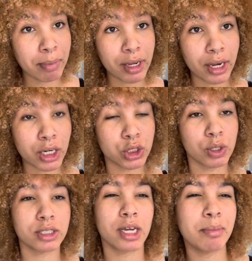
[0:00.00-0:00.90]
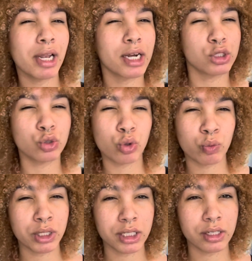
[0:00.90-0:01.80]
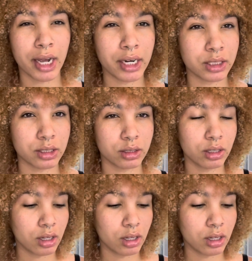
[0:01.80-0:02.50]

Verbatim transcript: pink hair, so it's gonna be like a two-in-one kind of deal.